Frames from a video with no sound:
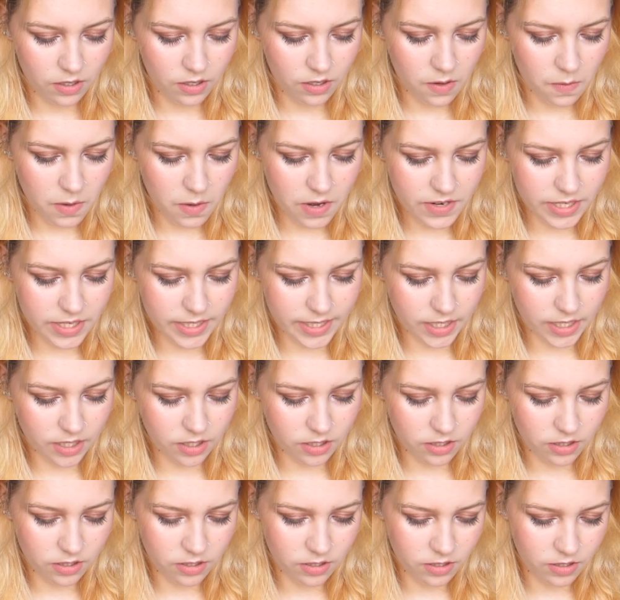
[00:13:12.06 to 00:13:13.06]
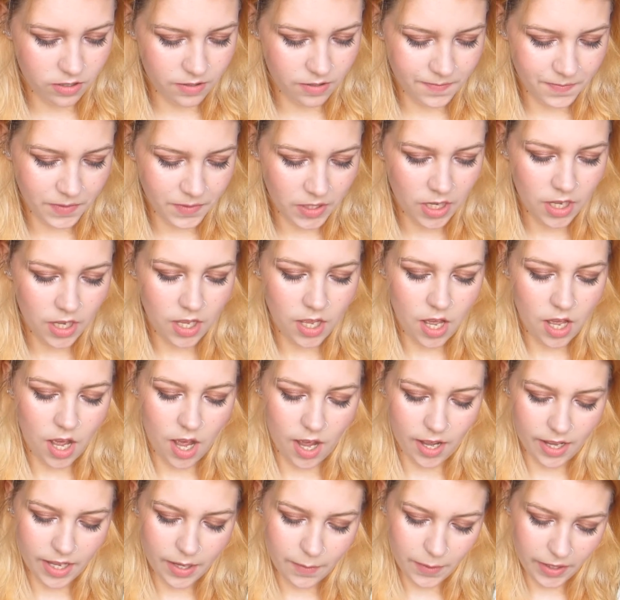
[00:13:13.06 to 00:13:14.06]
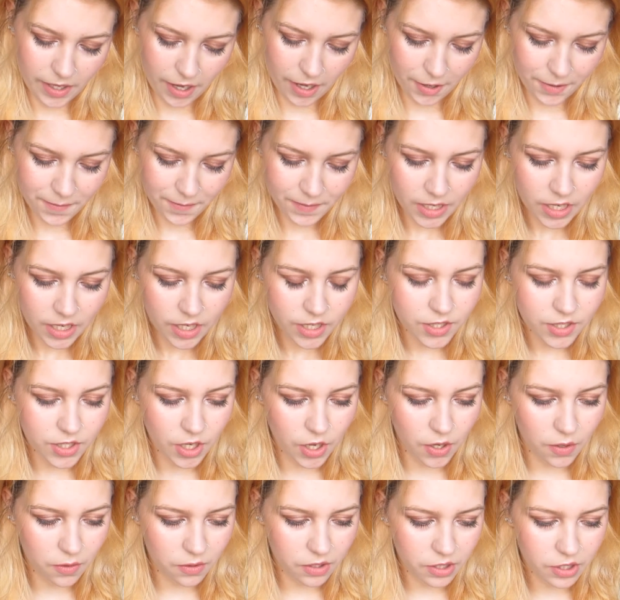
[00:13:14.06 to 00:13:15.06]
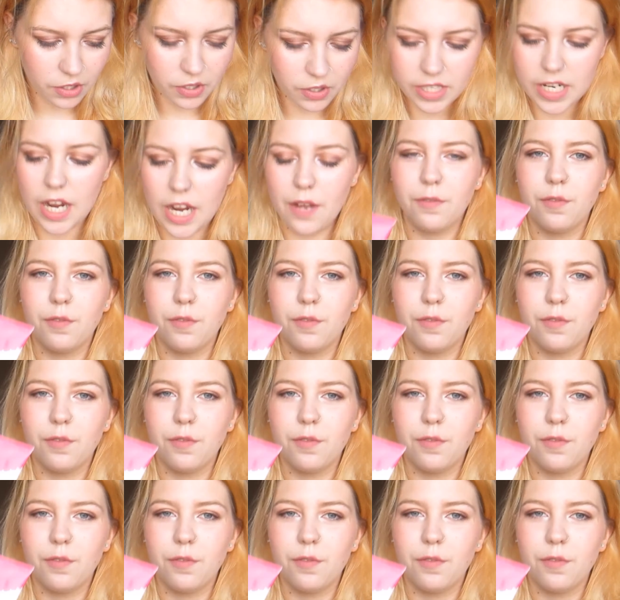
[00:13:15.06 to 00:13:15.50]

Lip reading: Where is it? Ah, here we go. So you could have